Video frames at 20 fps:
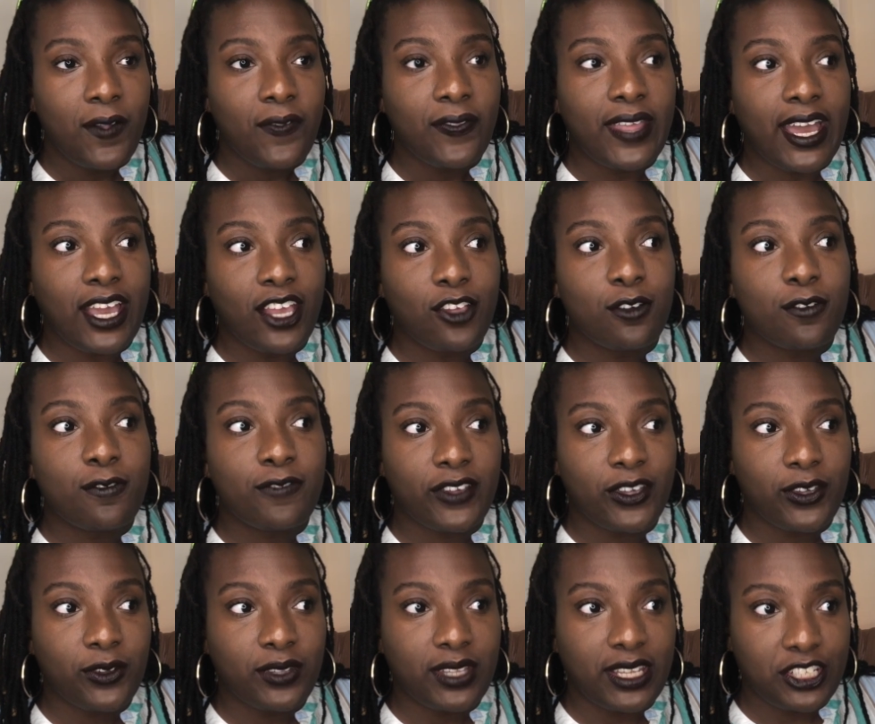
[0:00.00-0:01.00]
that you
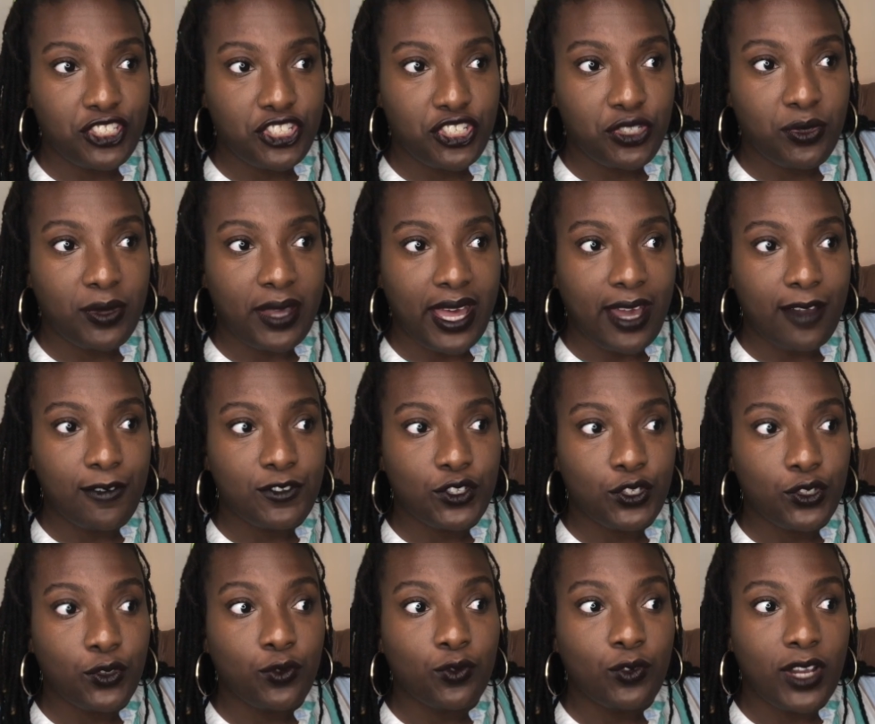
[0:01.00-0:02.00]
feel that you have
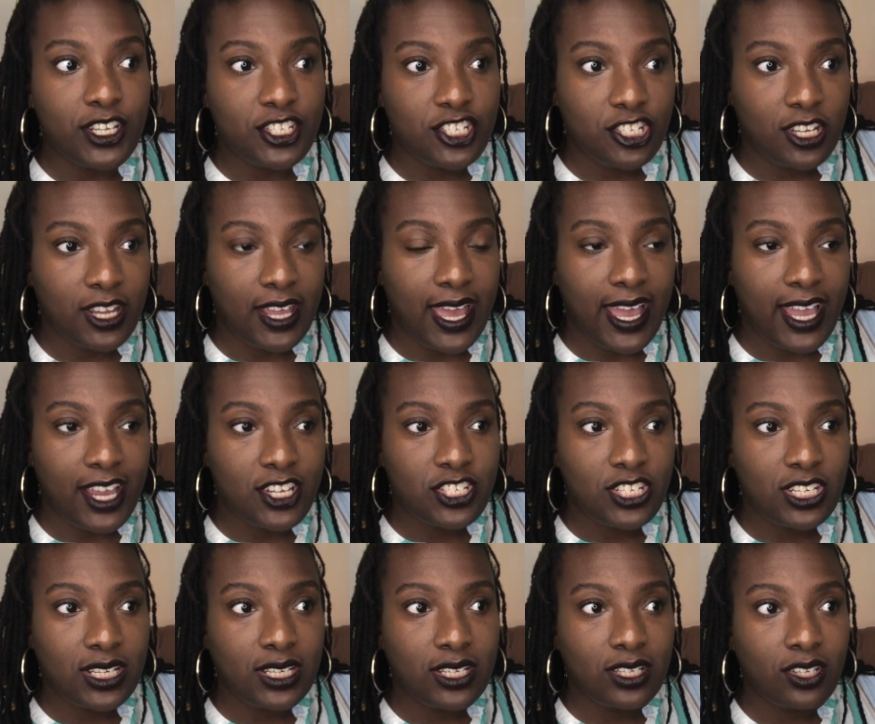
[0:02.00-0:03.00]
to rush to
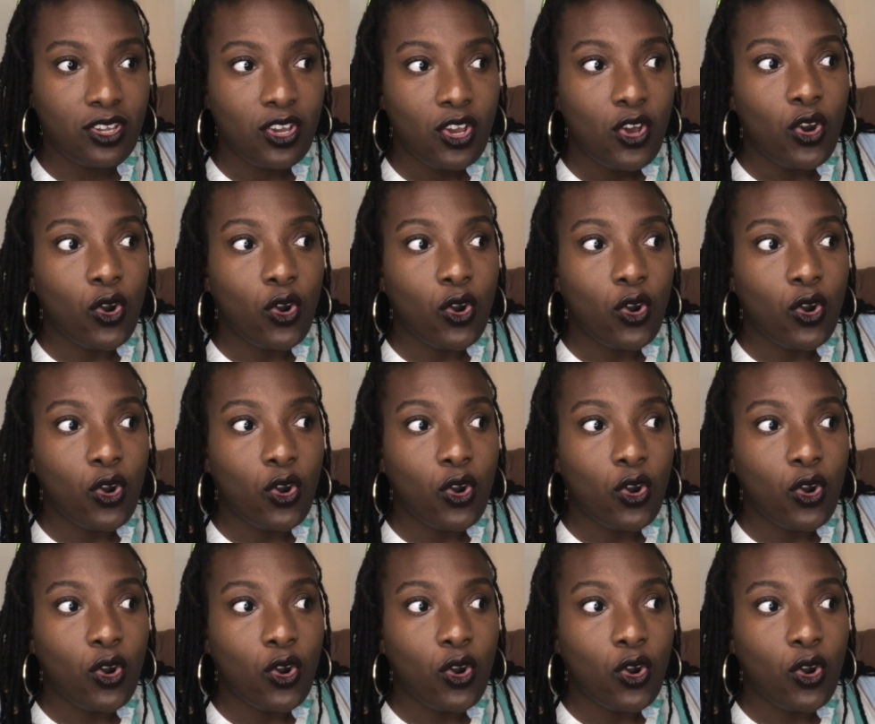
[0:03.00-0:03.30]
action,